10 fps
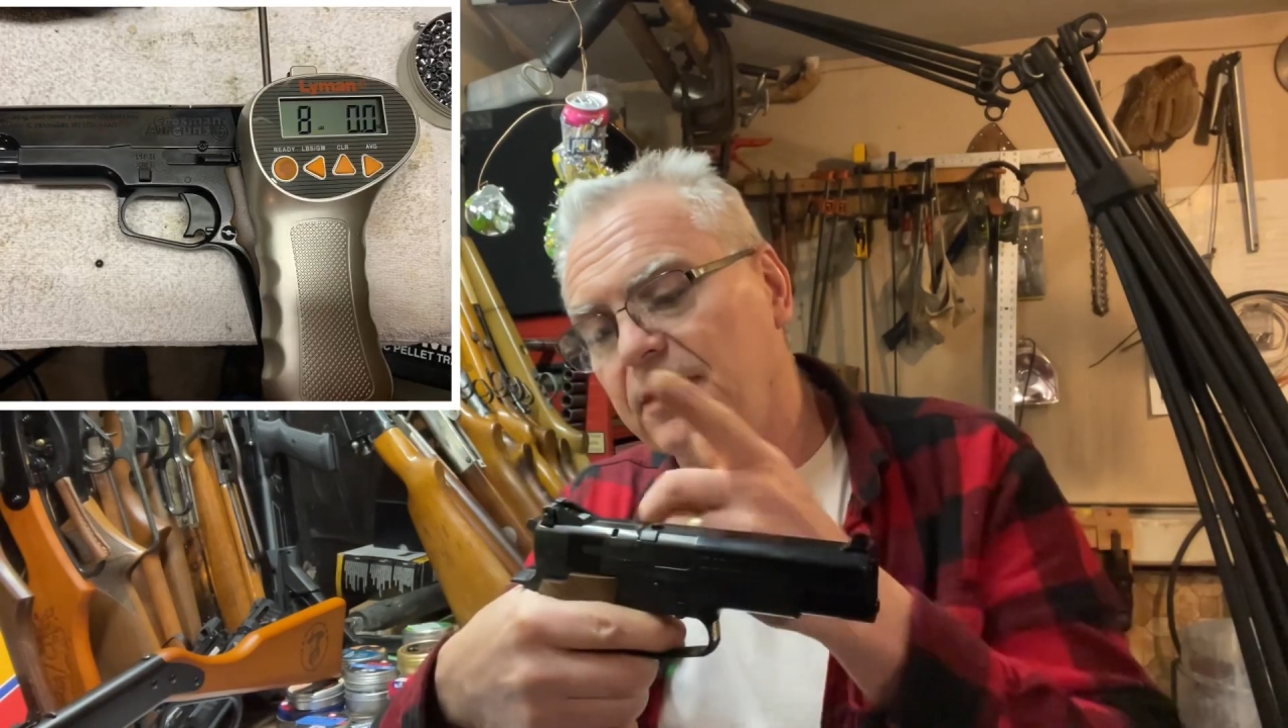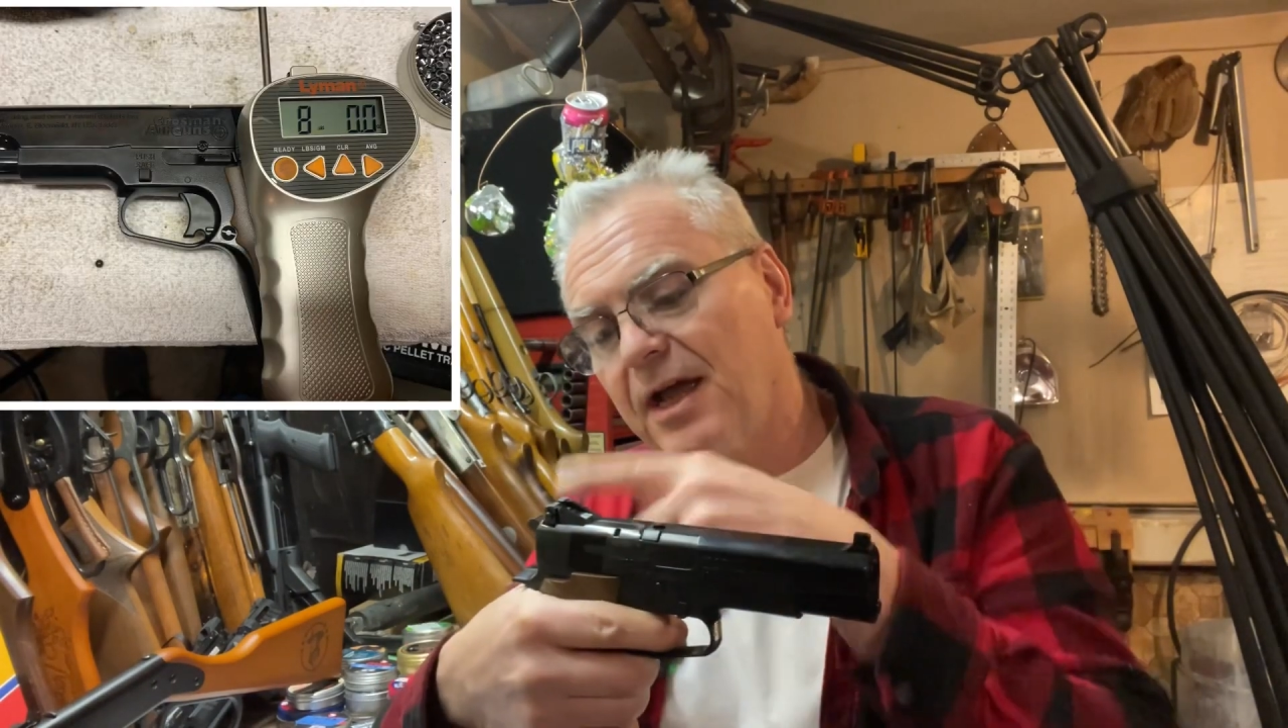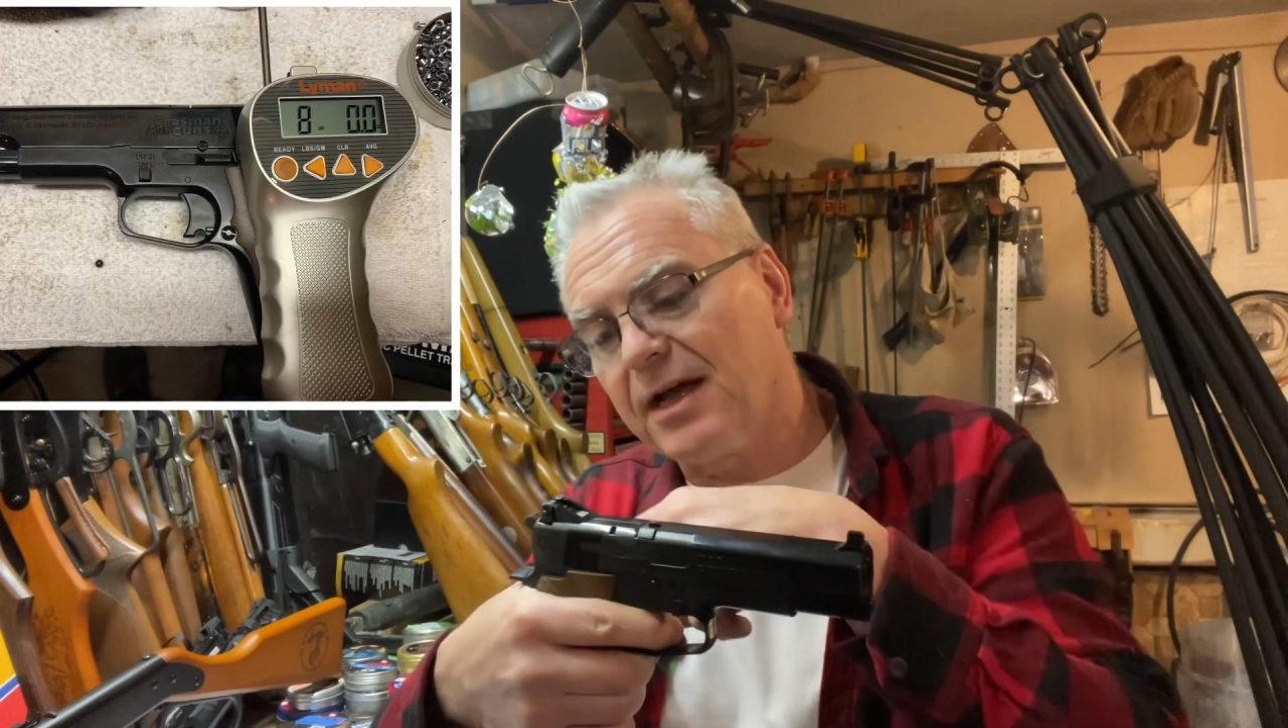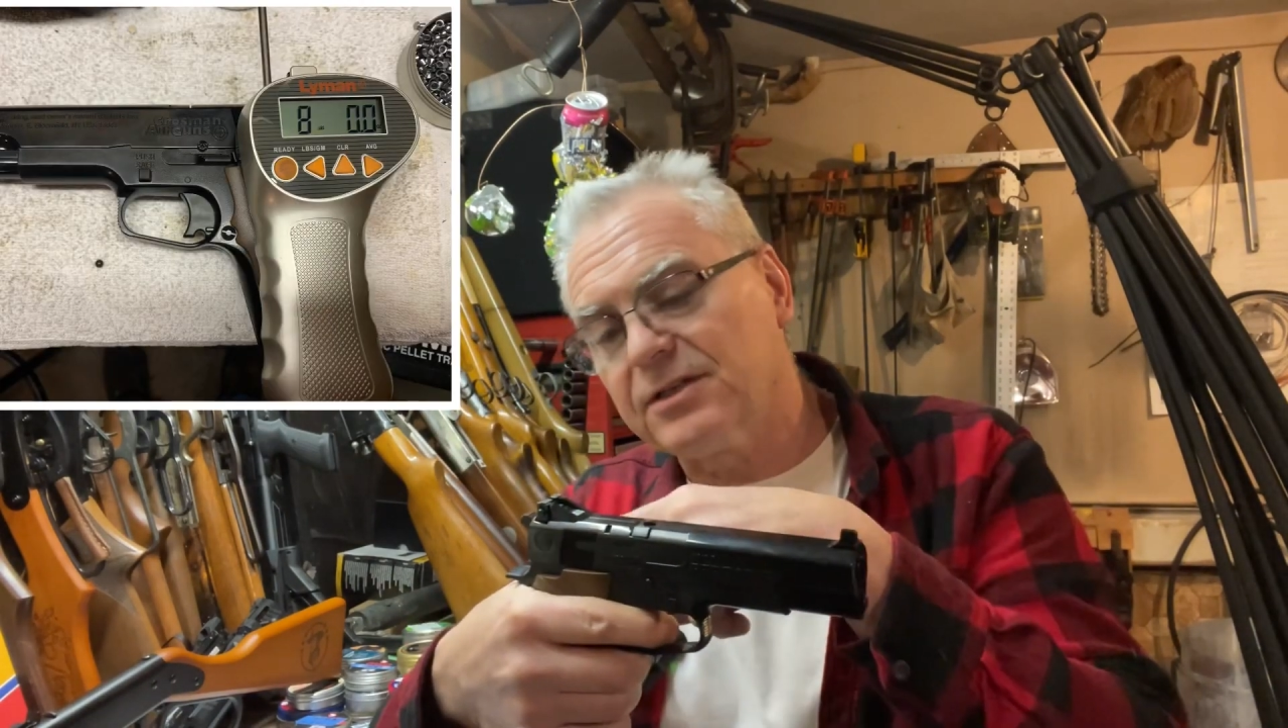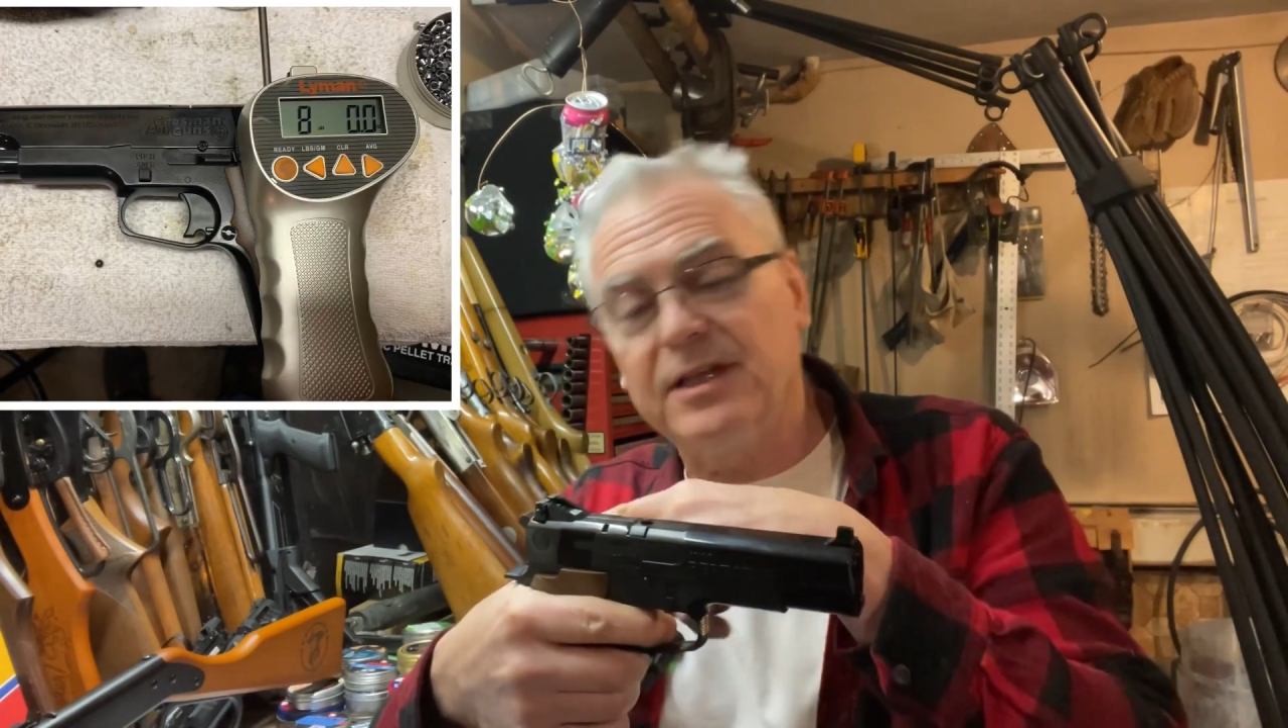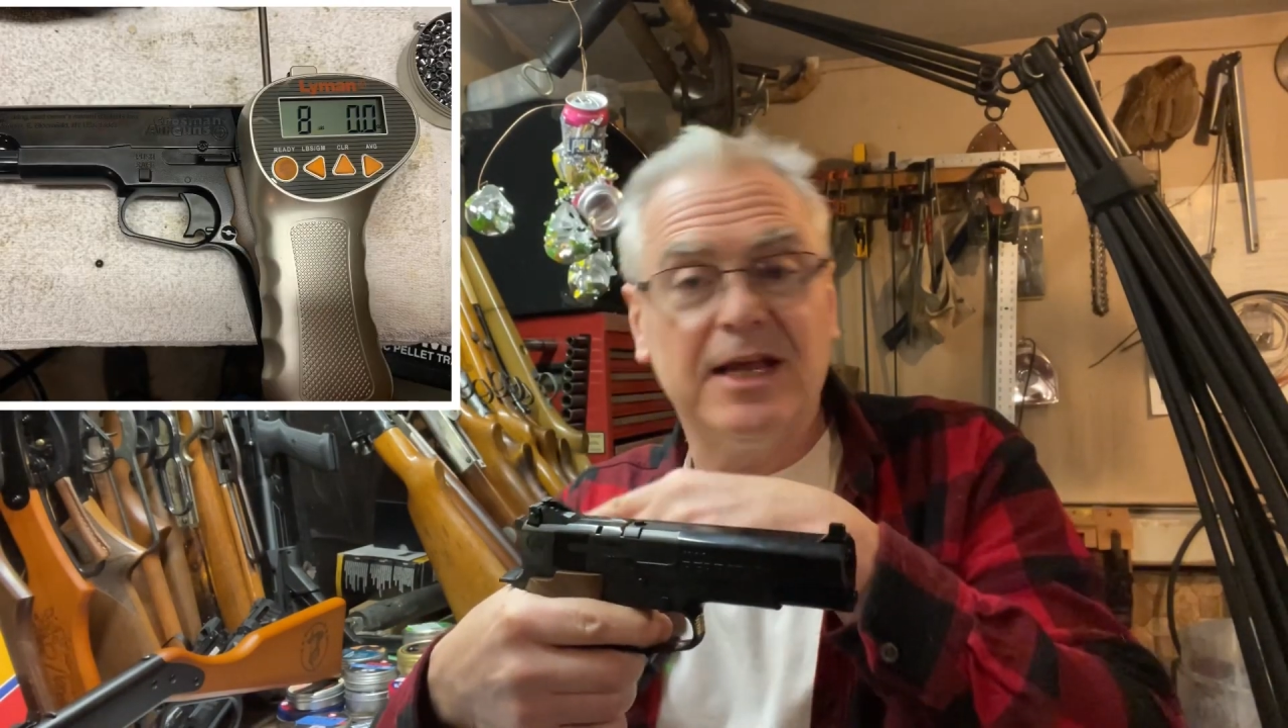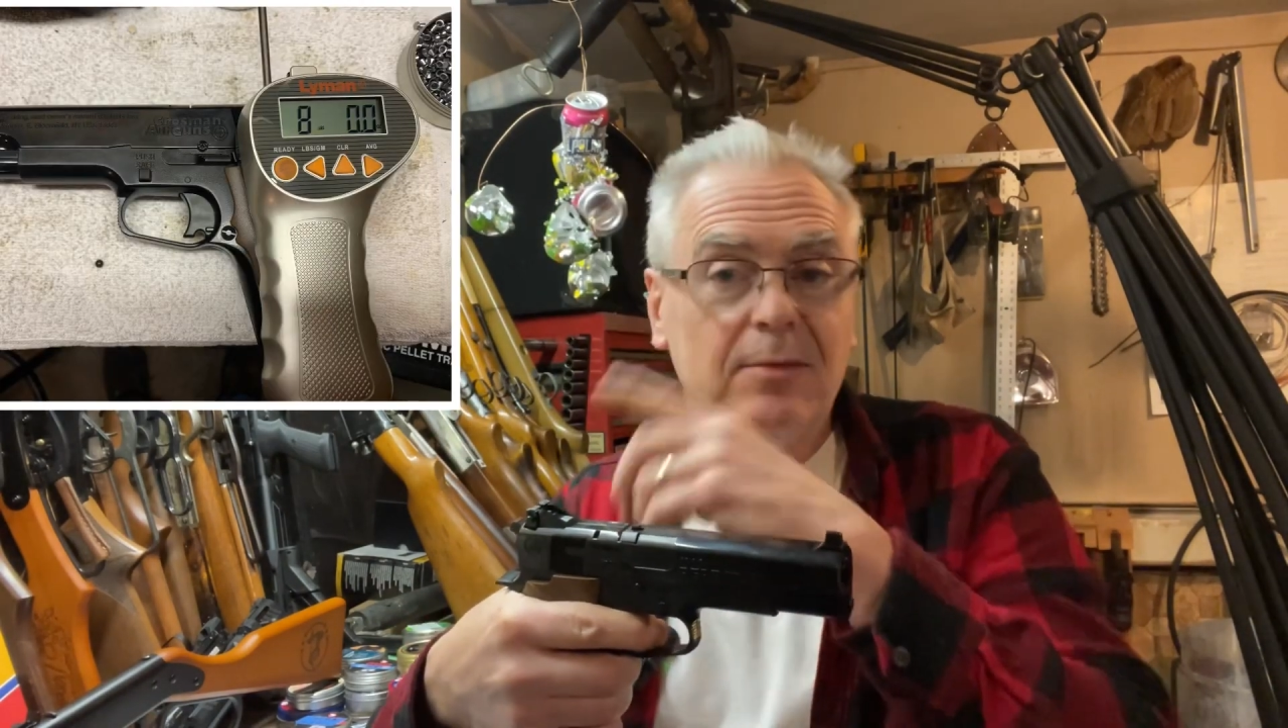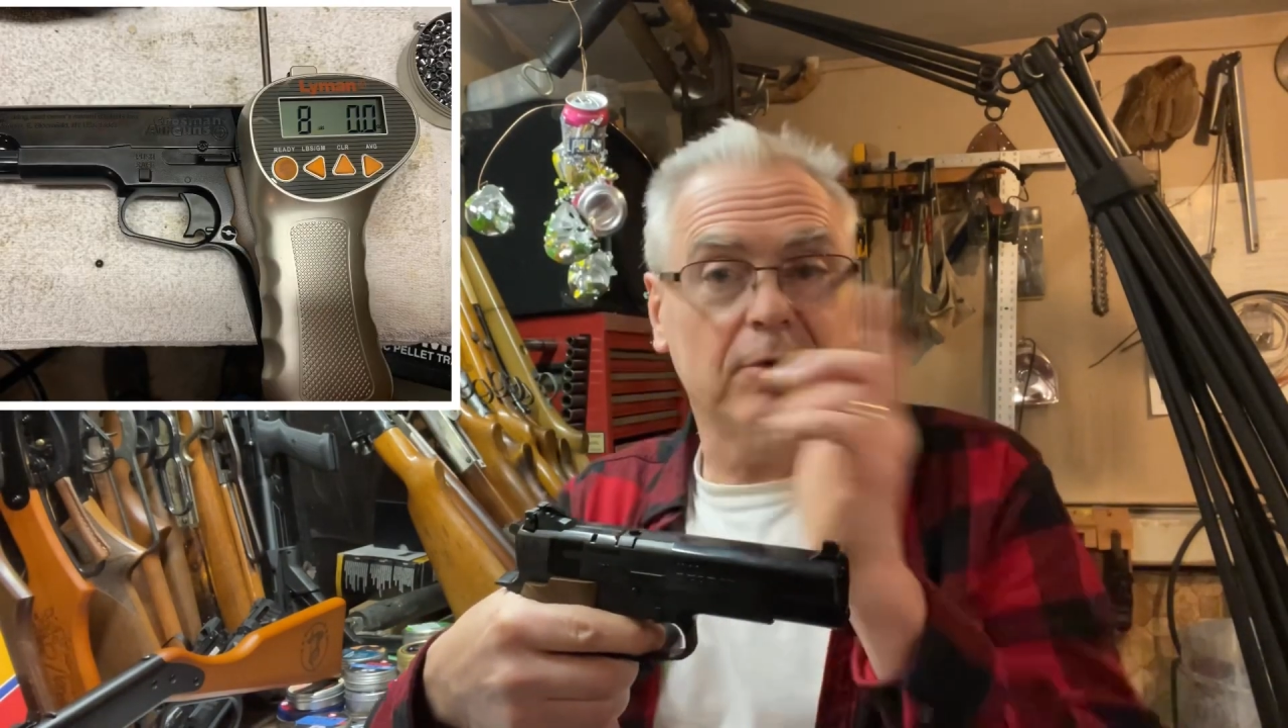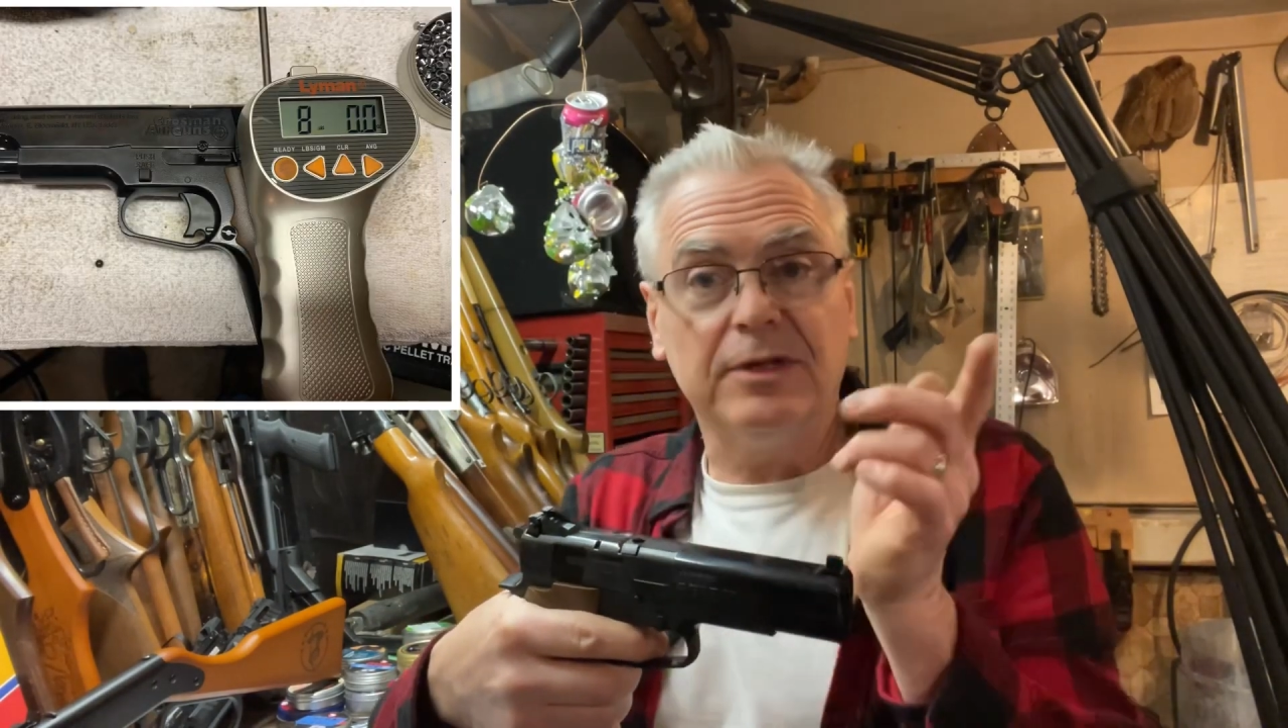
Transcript: cocks the hammer and